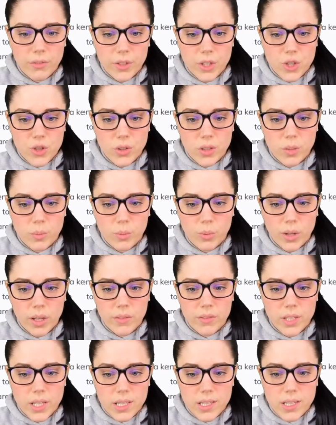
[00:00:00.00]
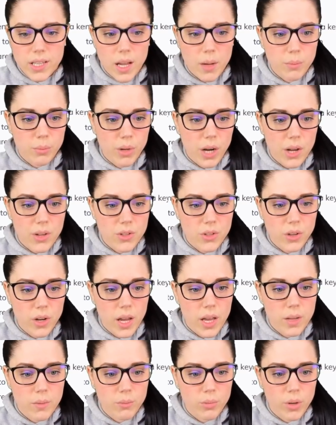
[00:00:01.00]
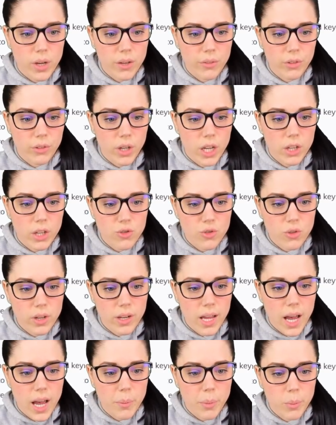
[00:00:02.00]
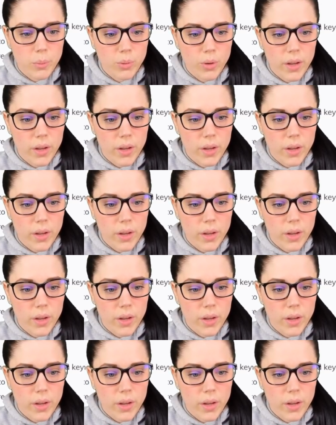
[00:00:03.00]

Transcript: a feature in the Brave desktop browser and Brave for Android app.